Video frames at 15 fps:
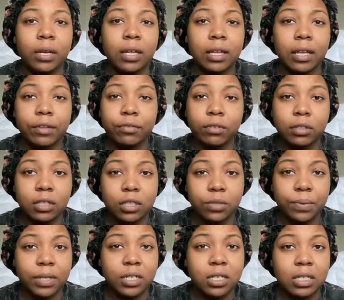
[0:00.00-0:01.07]
to get through
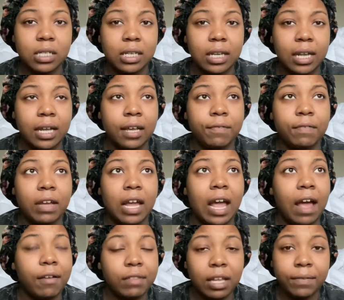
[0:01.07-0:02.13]
situations in life and
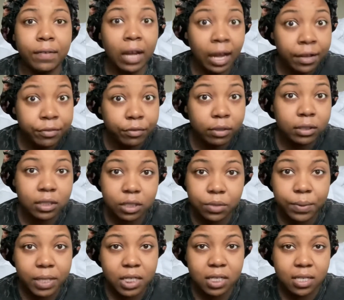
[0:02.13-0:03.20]
how they've gotten through
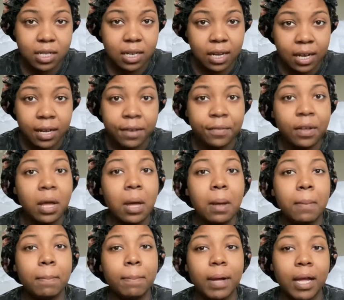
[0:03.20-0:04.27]
situations in life.
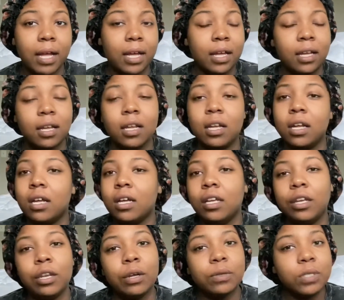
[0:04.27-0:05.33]
But,
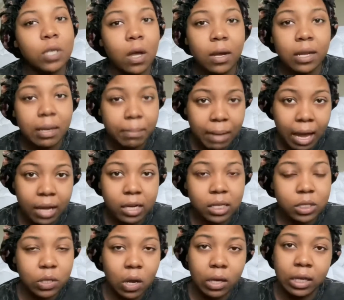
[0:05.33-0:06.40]
you know, talking about
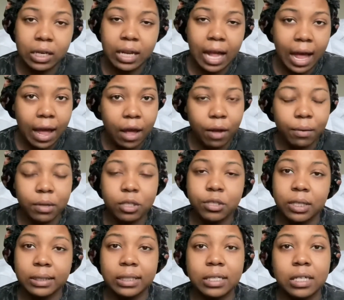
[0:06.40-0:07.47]
it, talking it out,
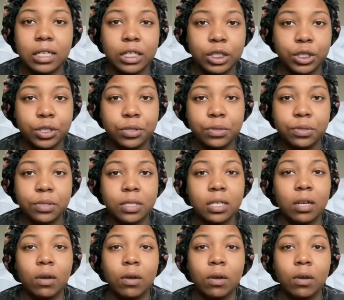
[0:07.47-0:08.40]
addressing the issues,